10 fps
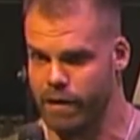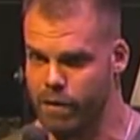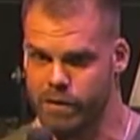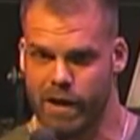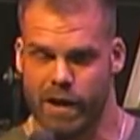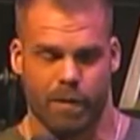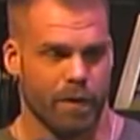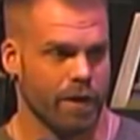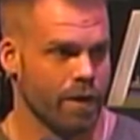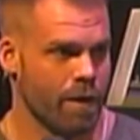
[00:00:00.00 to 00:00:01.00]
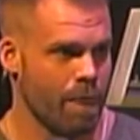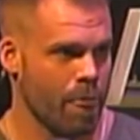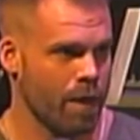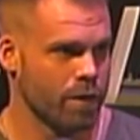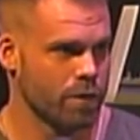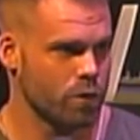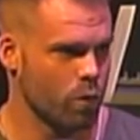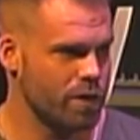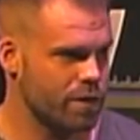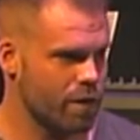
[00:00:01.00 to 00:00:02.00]
I was happy. So
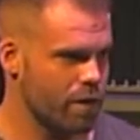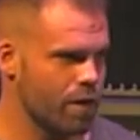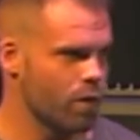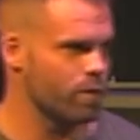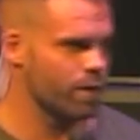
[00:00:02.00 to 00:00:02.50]
we started out